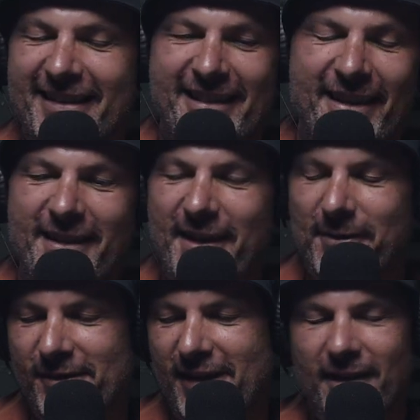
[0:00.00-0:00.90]
So that
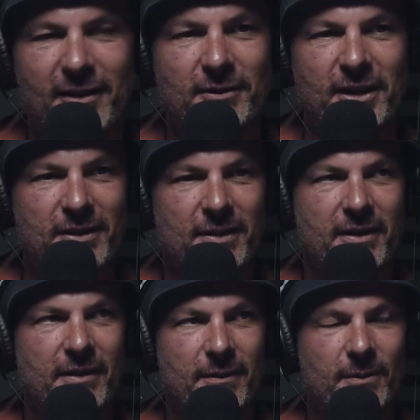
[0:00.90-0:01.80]
was, how long
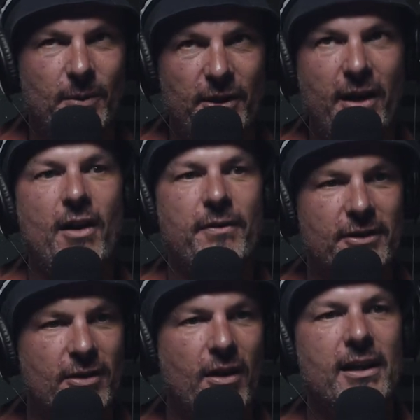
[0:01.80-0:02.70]
were you over
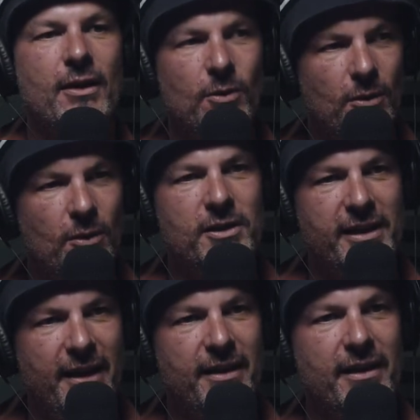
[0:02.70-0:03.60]
in Thailand all
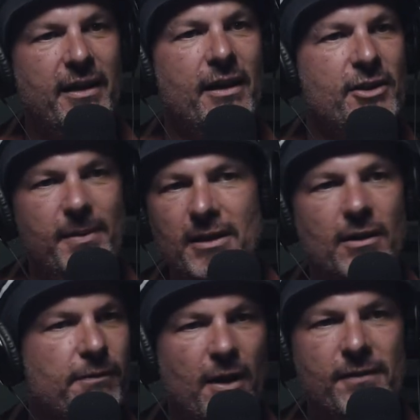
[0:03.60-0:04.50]
together? You spent
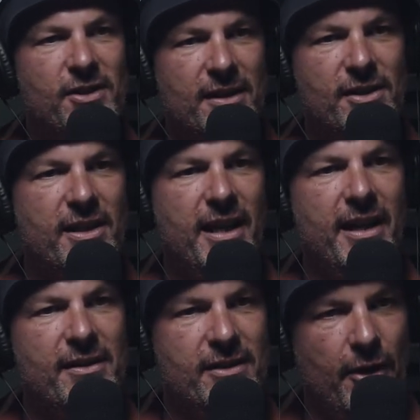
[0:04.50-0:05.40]
like 5-6
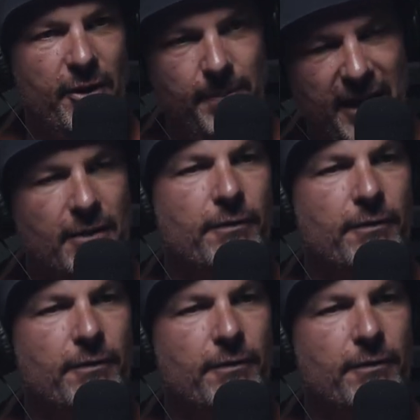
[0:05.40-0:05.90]
years coming back